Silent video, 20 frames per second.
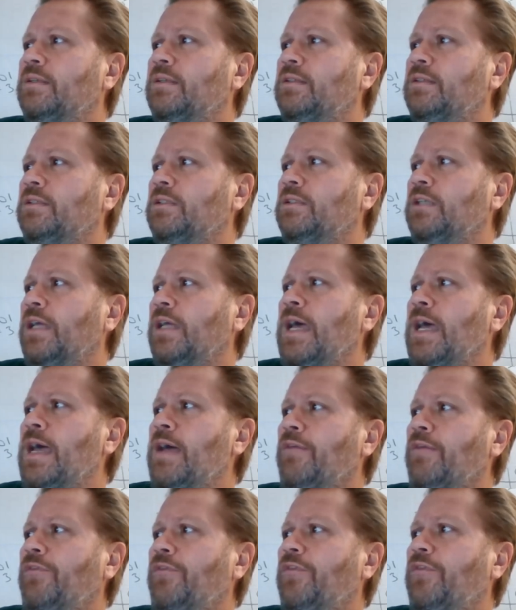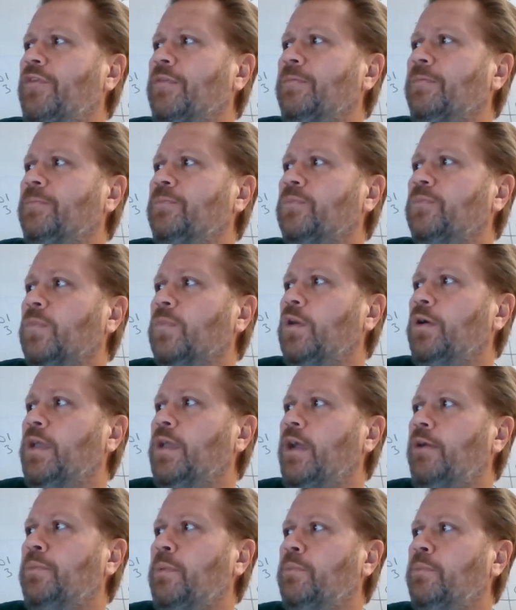Jeff! Oh
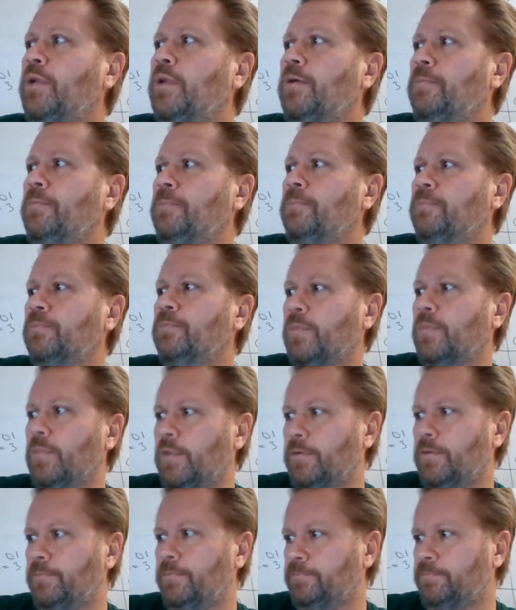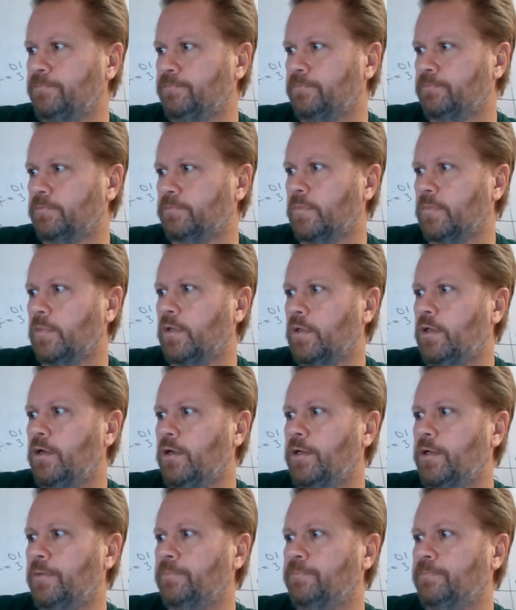yeah, I remember now. Okay.